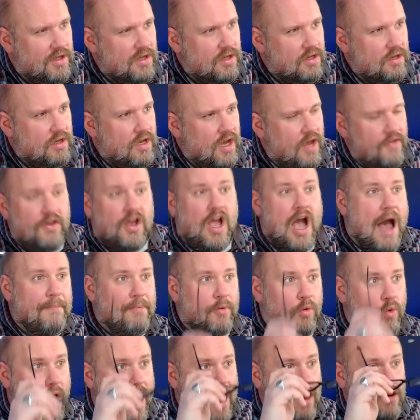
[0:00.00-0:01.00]
And the
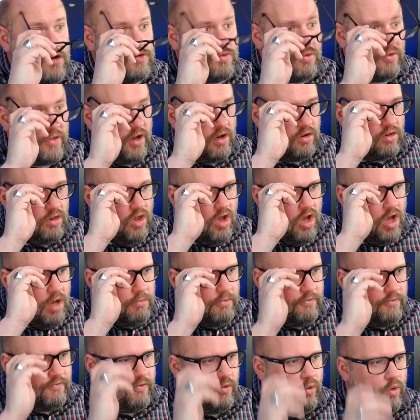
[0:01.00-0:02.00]
copper wires were there long
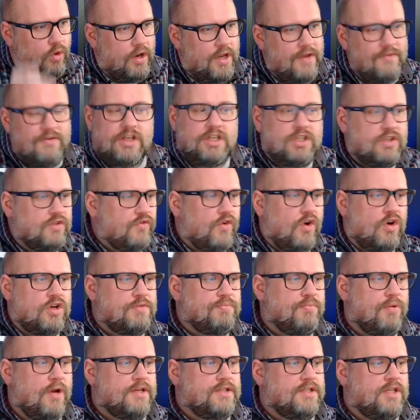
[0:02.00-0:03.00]
before, even his first
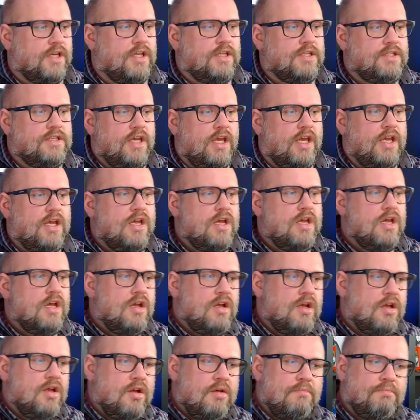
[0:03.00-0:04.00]
presidency.
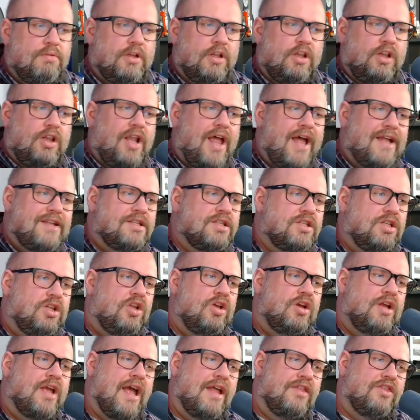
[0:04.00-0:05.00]
But let's
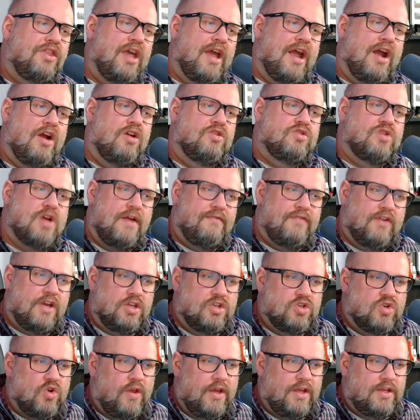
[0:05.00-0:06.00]
look at the air traffic
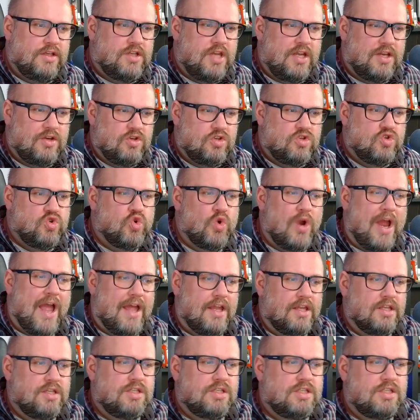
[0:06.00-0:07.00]
controlling
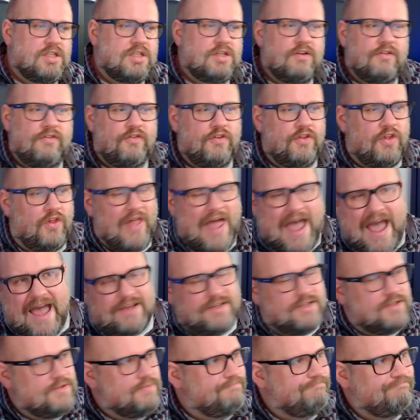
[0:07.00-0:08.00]
trends for the
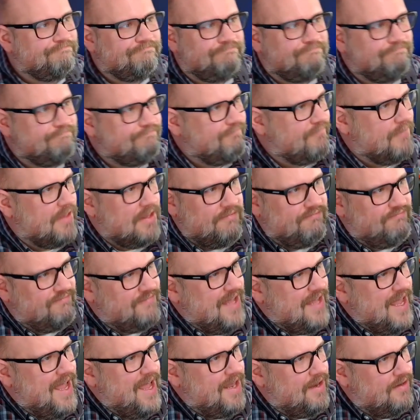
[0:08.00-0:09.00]
last
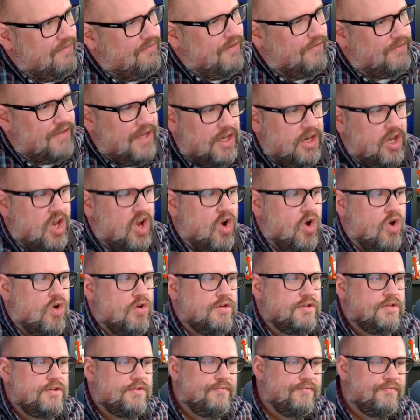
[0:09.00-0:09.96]
10, 15 years.